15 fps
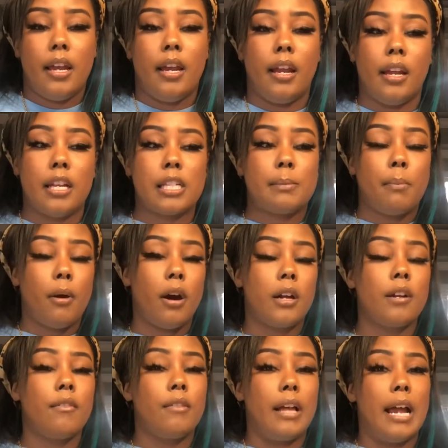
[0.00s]
And it's
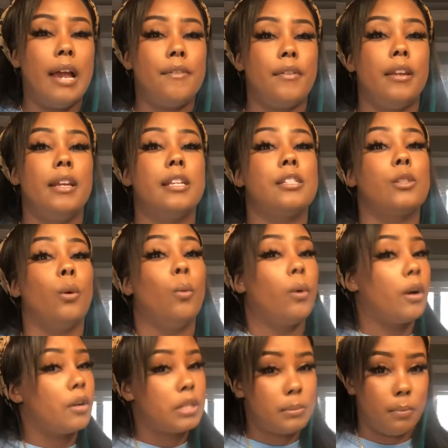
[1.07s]
part of life, and it's the
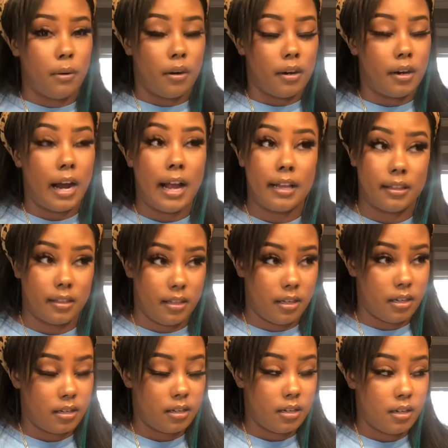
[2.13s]
worst part, I
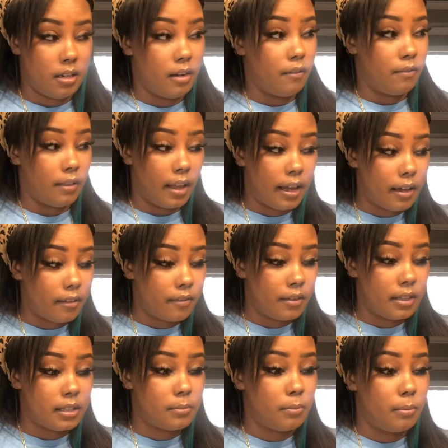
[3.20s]
think, of life,
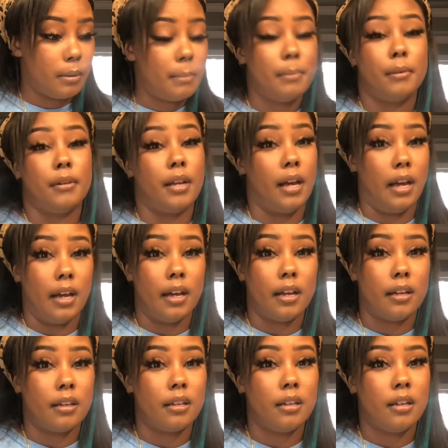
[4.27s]
is when people
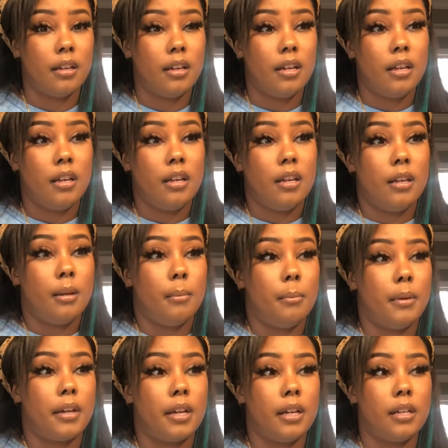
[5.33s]
die.
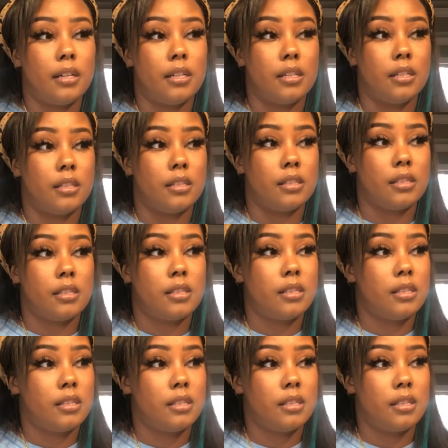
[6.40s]

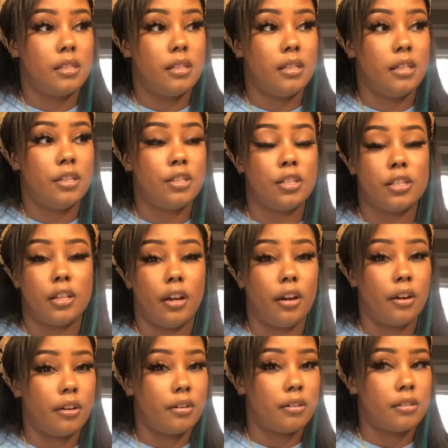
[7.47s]
Because it just
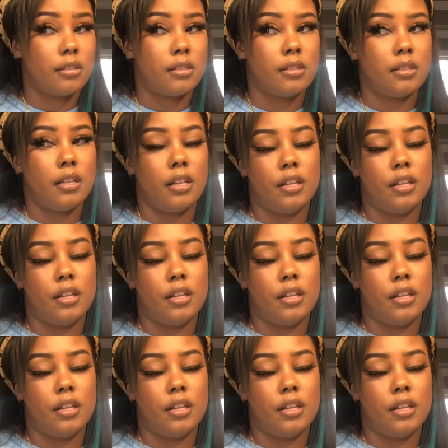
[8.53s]
hurts.